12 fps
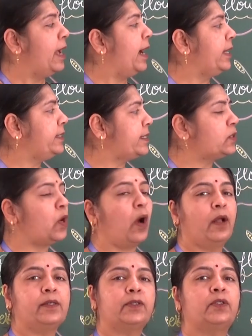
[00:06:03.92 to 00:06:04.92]
and it is
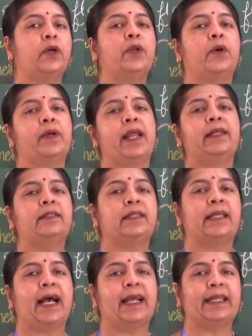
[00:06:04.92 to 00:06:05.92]
also known
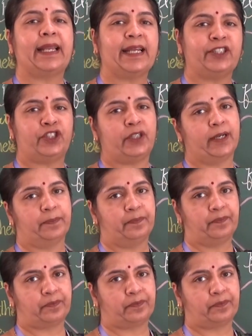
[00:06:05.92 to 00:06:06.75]
as gynoecium.